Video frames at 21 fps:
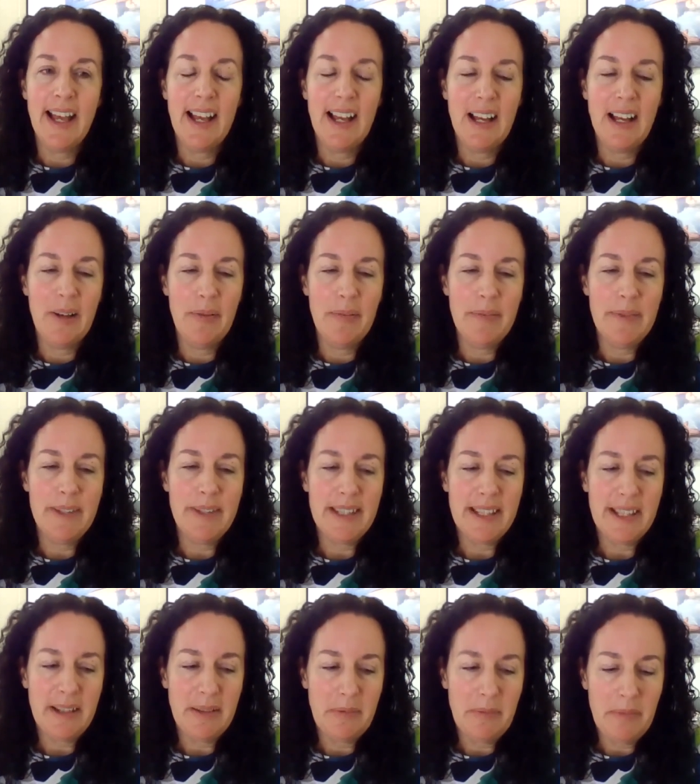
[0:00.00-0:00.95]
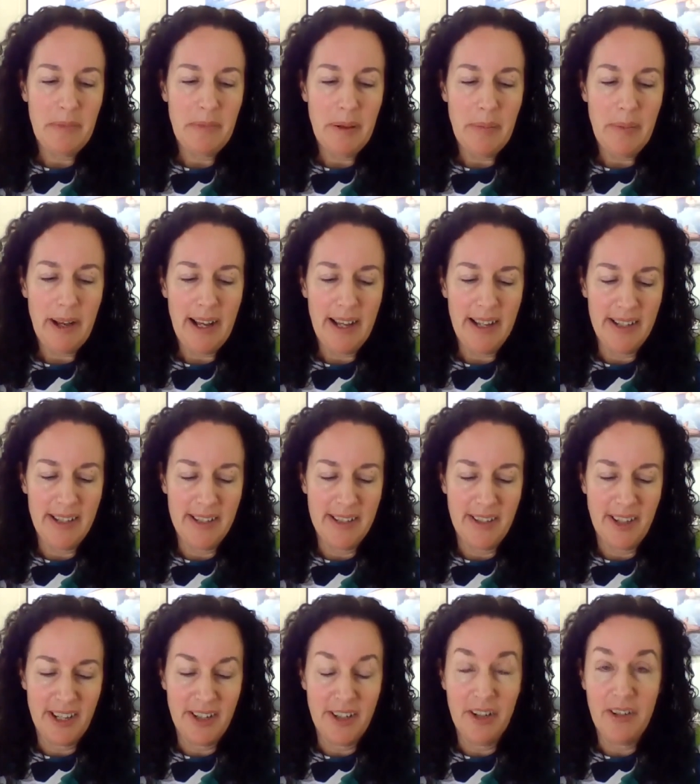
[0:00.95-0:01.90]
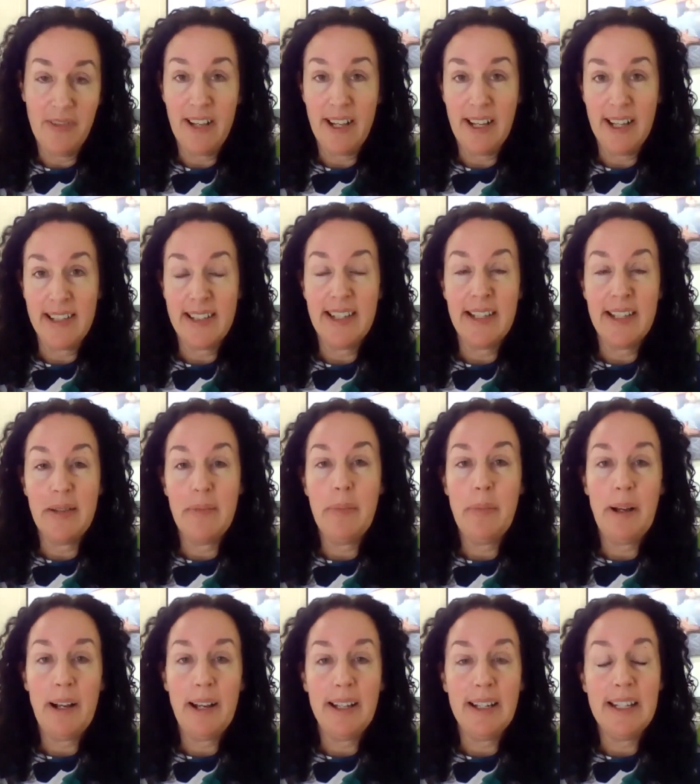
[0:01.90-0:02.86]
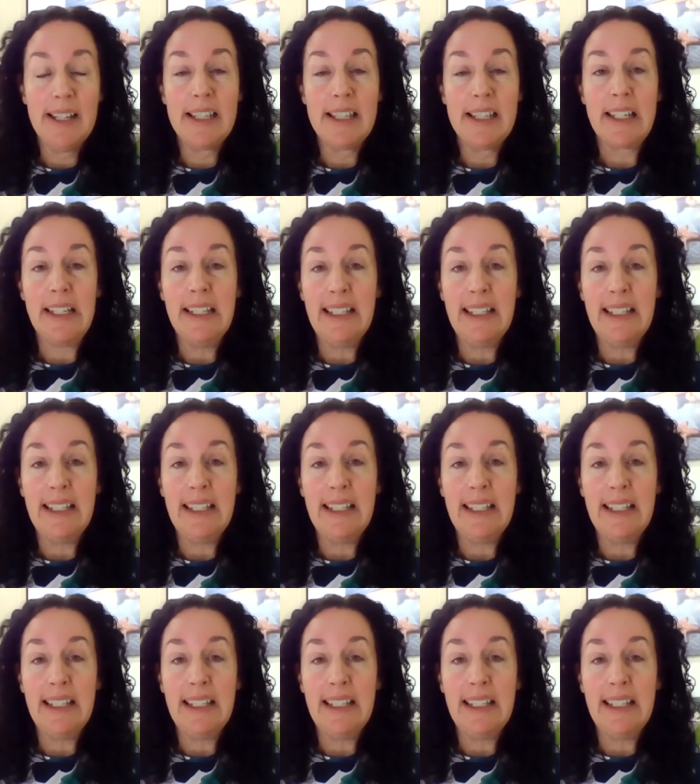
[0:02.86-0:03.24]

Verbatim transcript: Um, some partners I know have asked their partner to